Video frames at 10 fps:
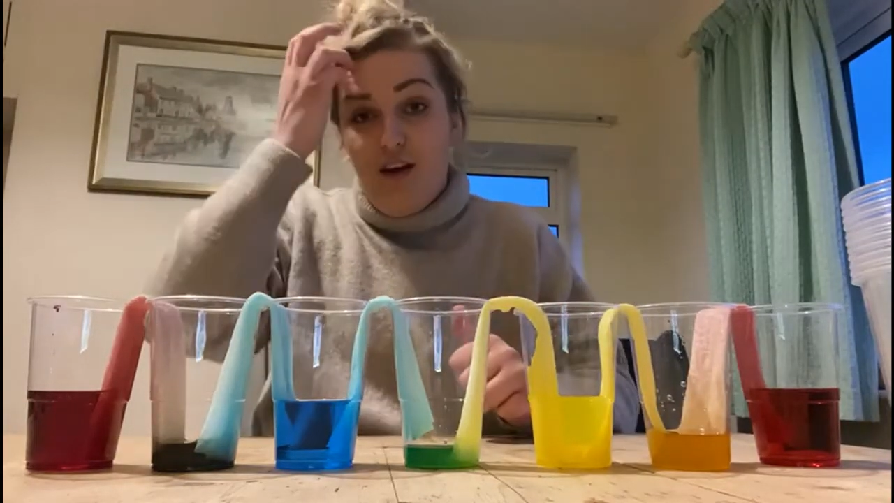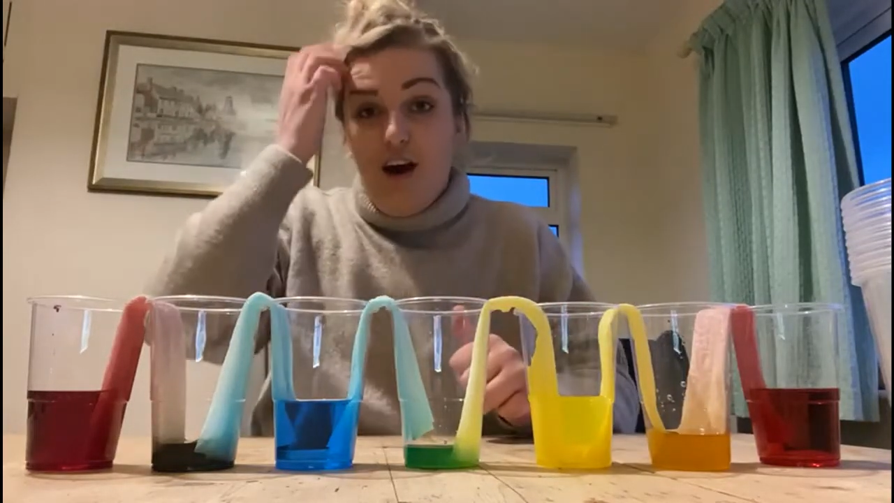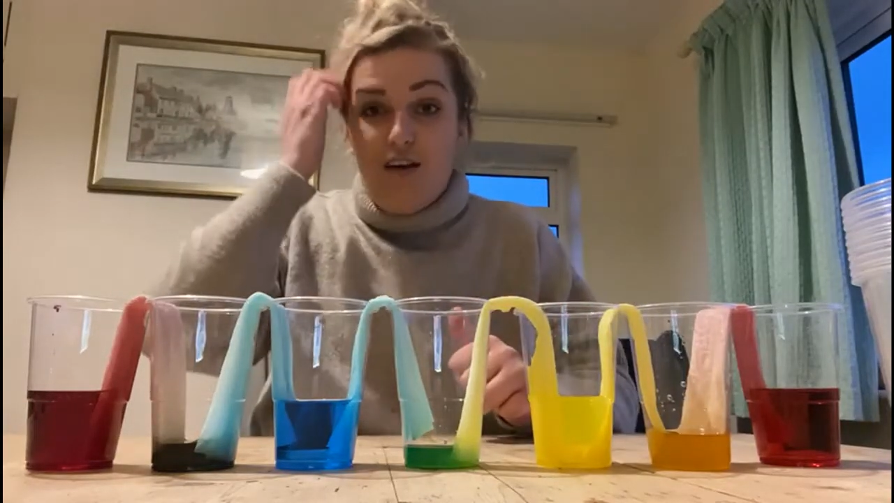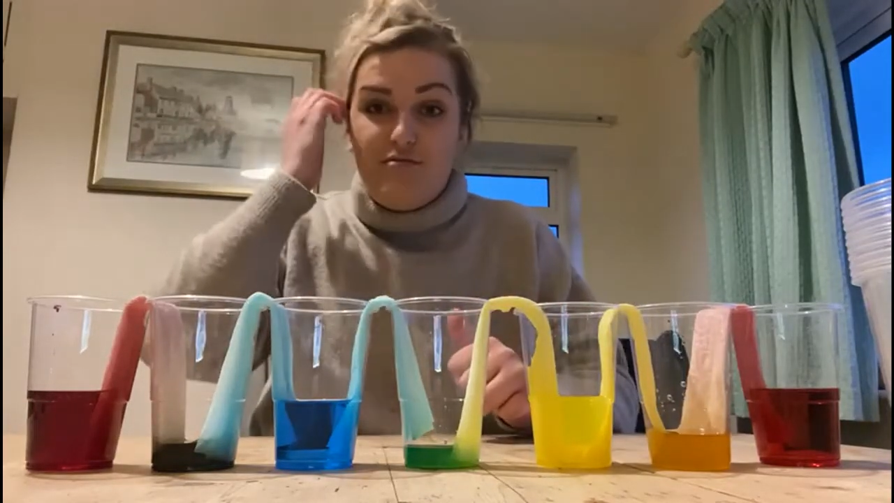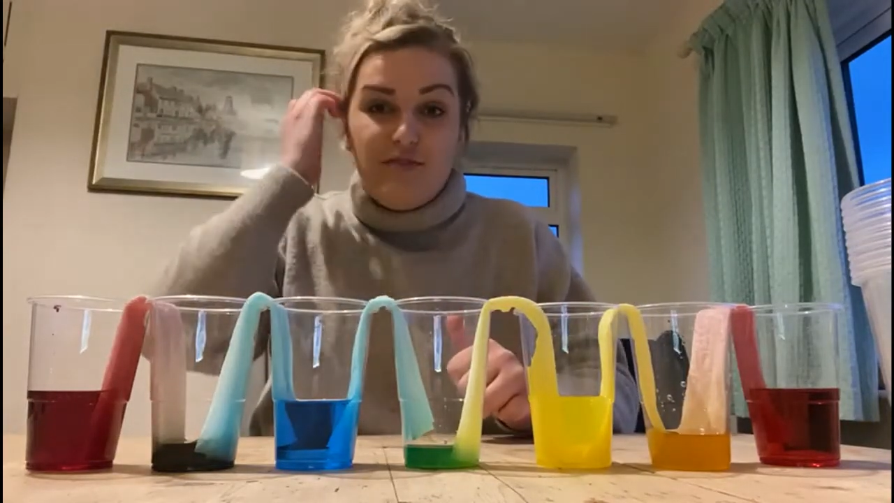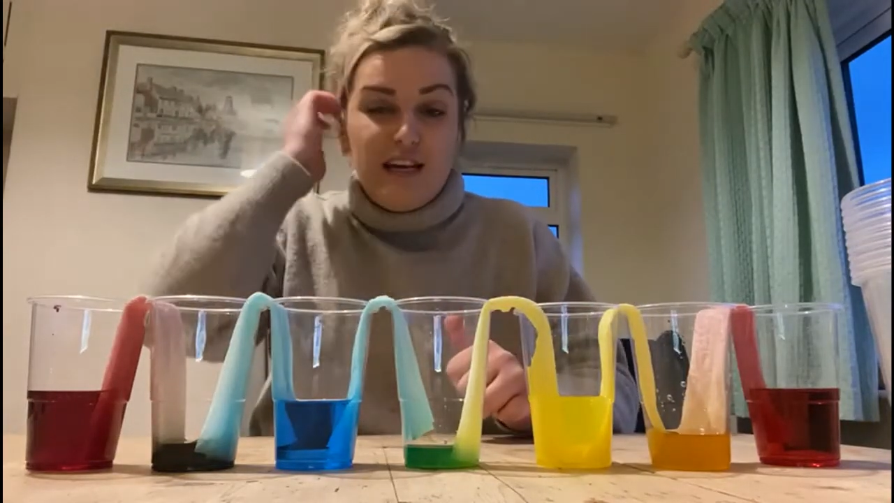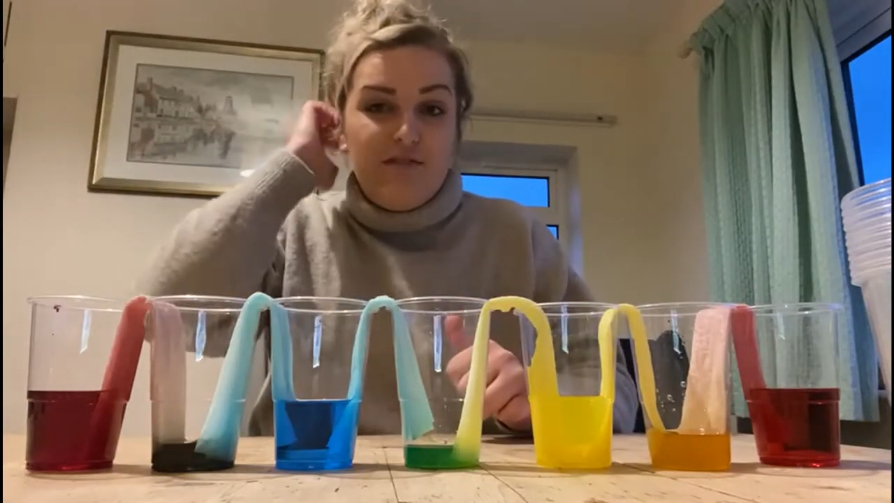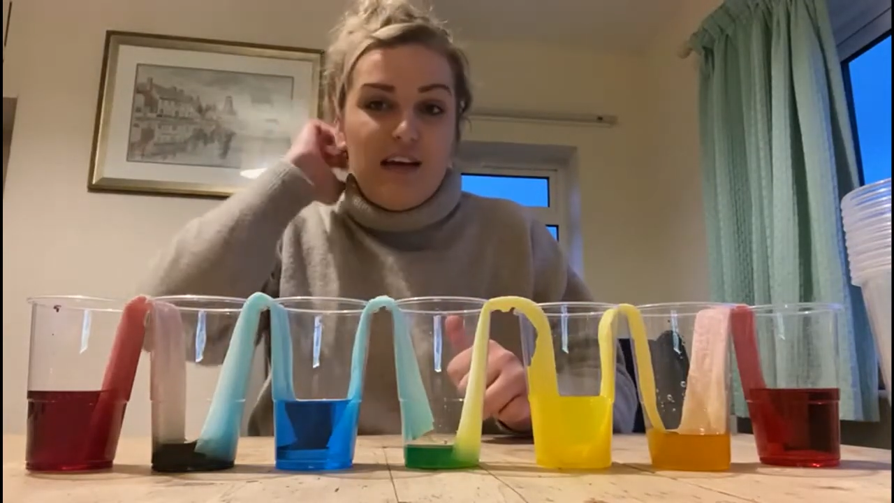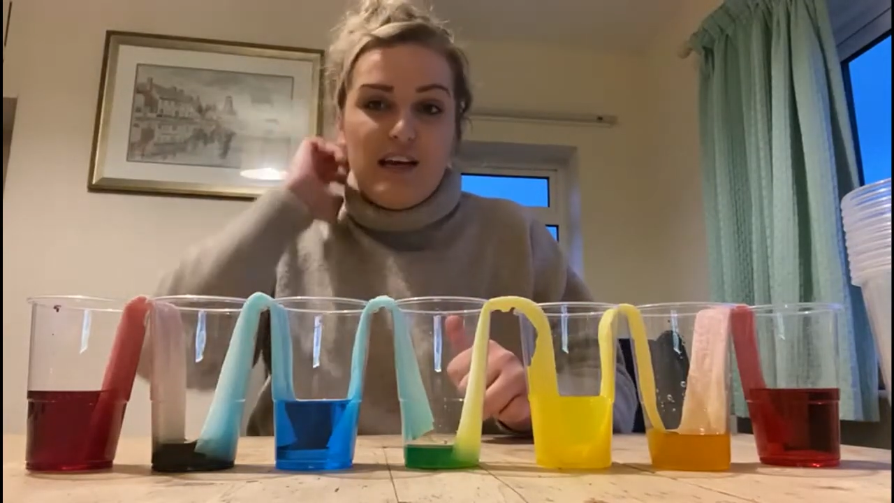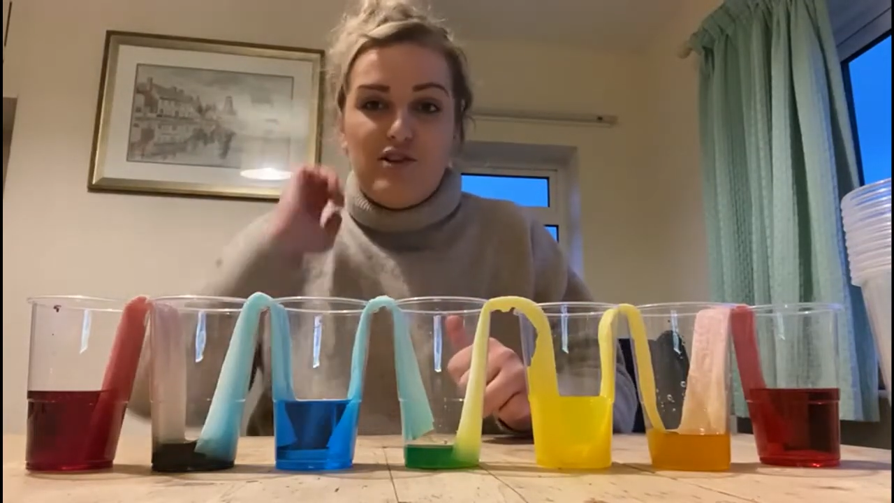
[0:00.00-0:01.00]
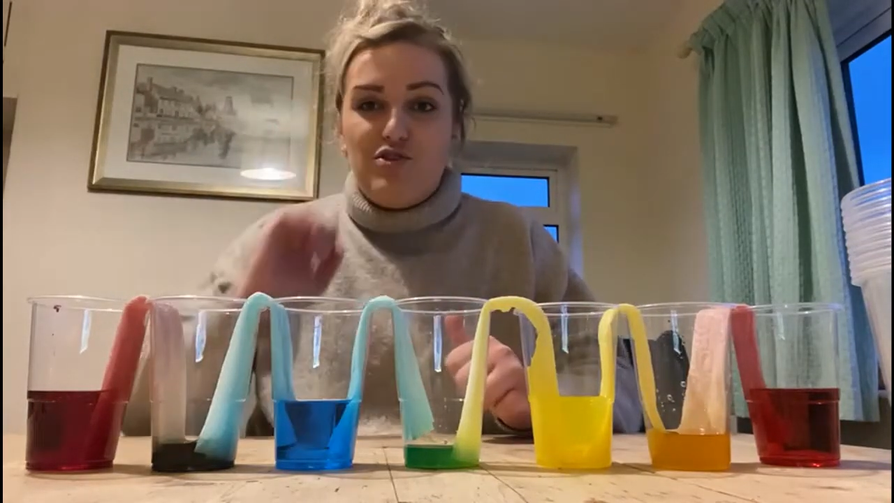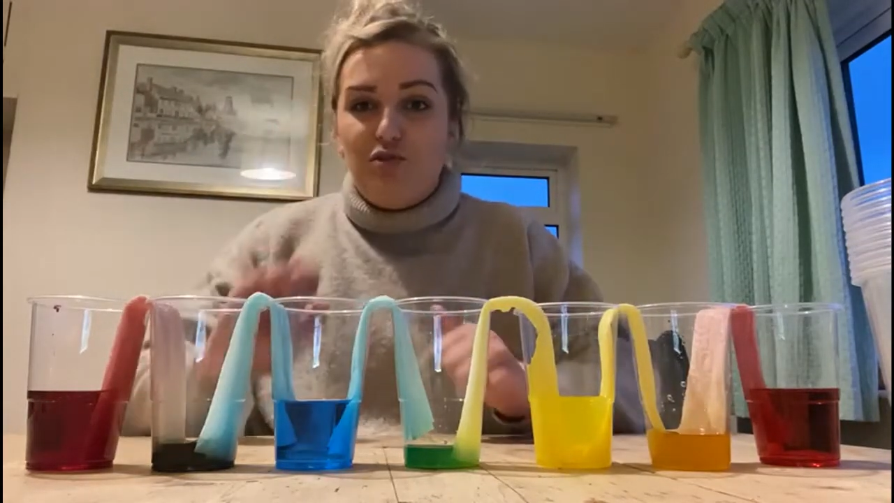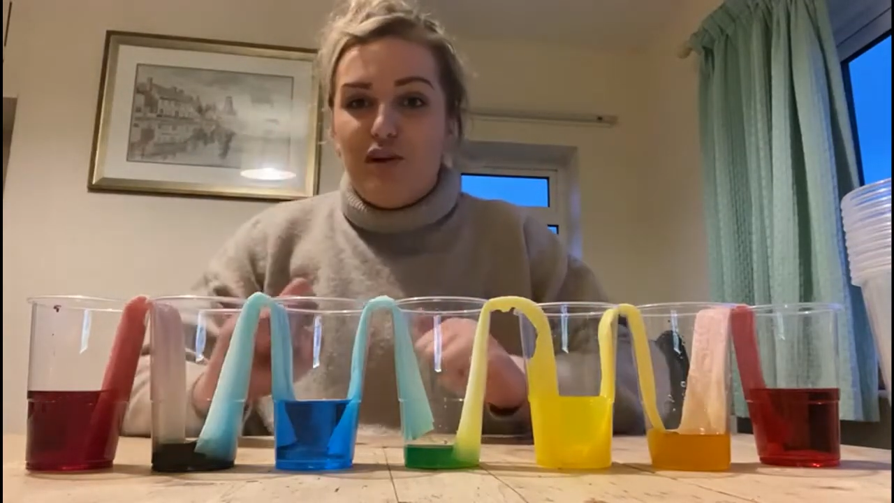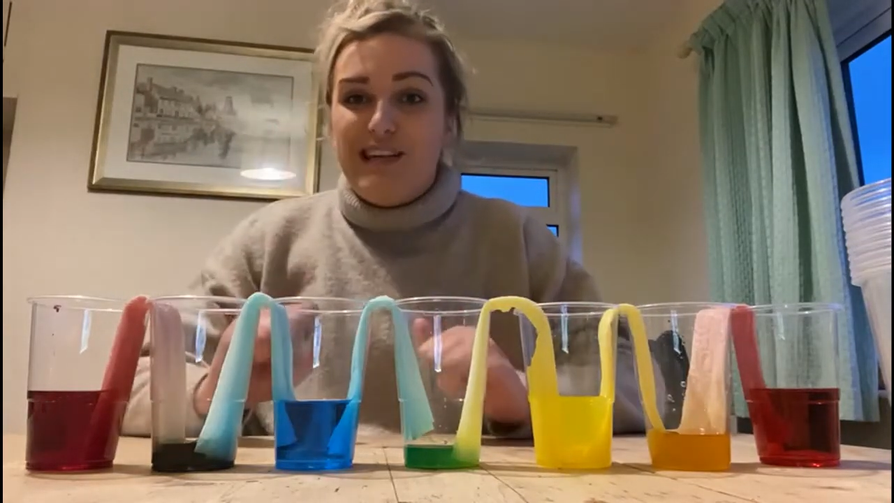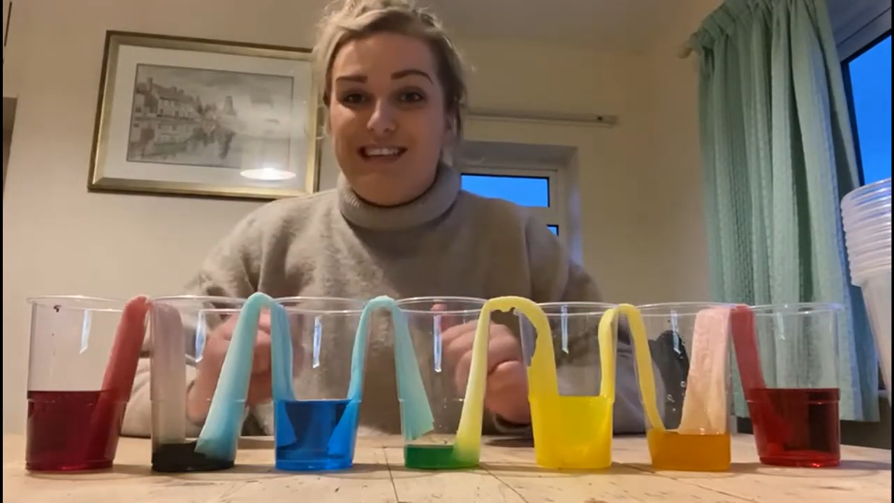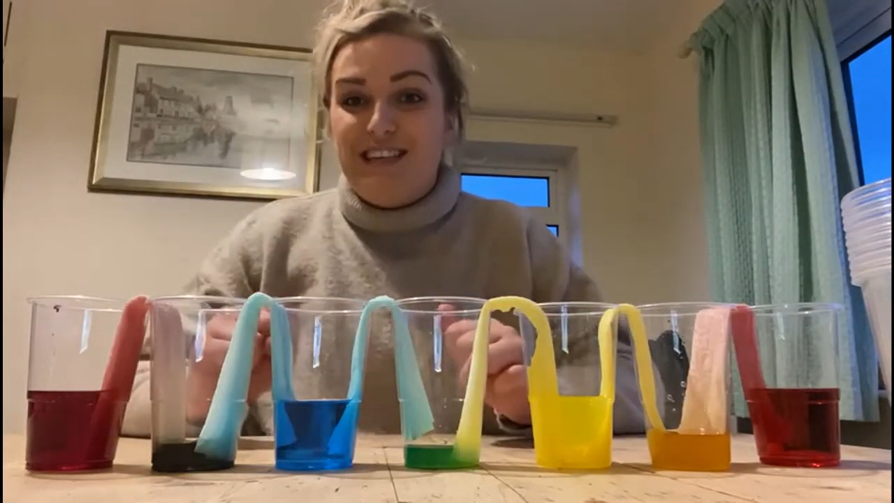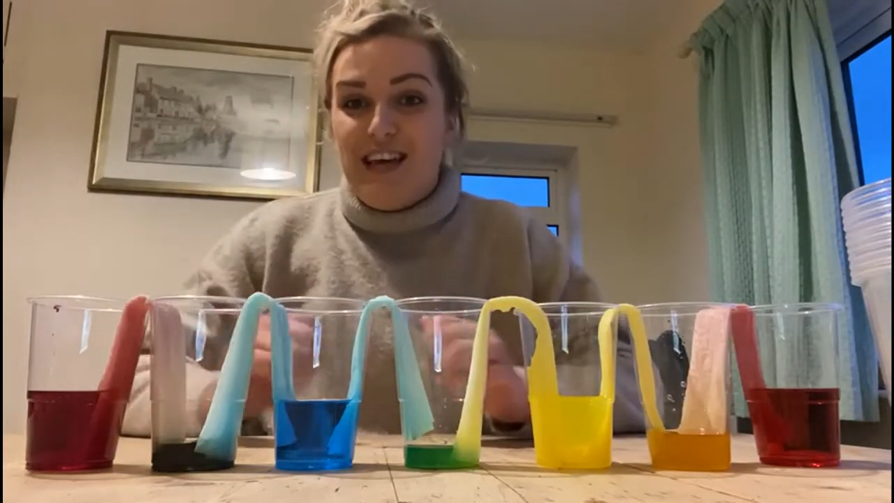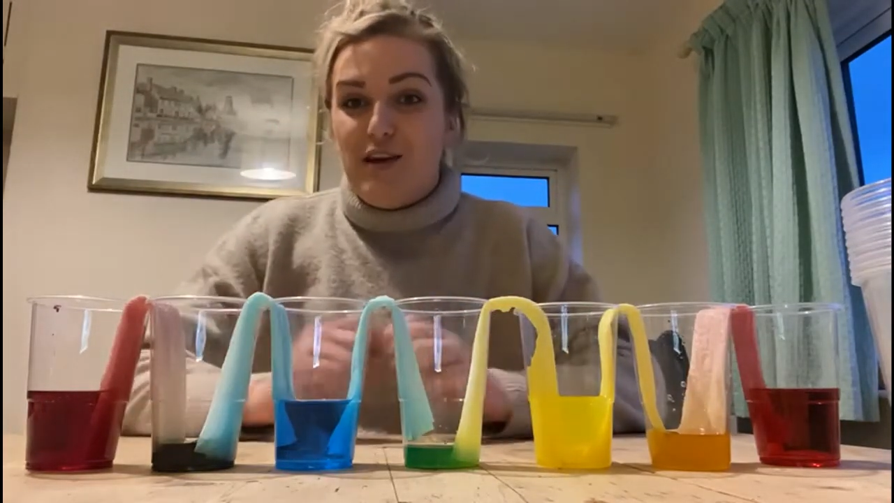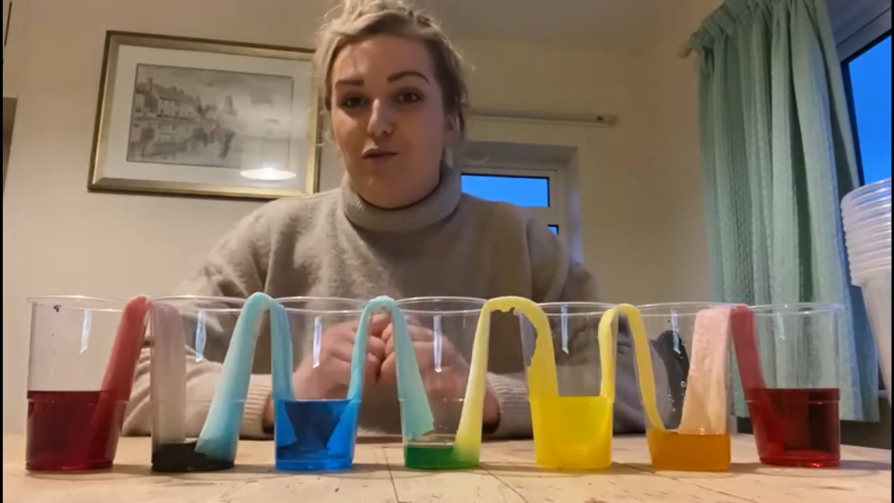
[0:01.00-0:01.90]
I've really, really enjoyed seeing